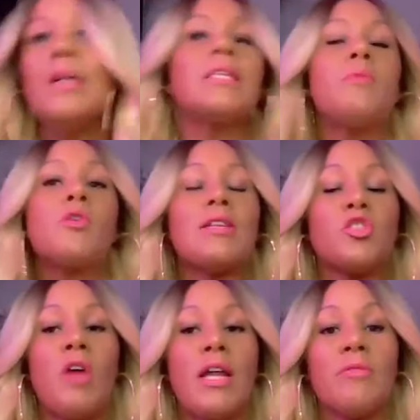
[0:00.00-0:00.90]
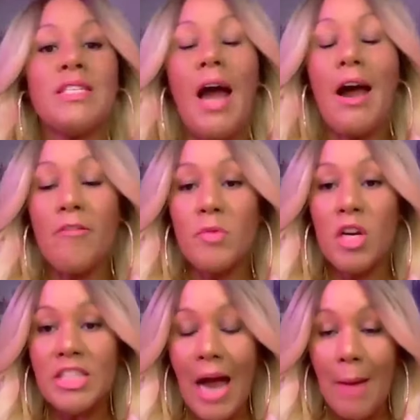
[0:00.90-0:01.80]
Some of you guys are trying to retire from your
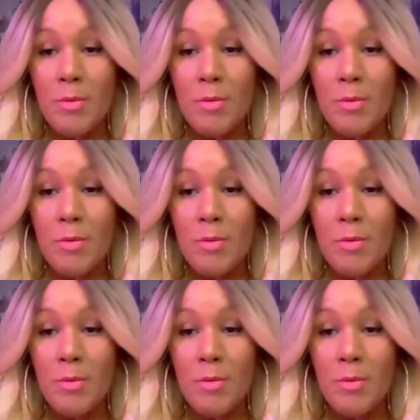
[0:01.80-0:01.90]
job.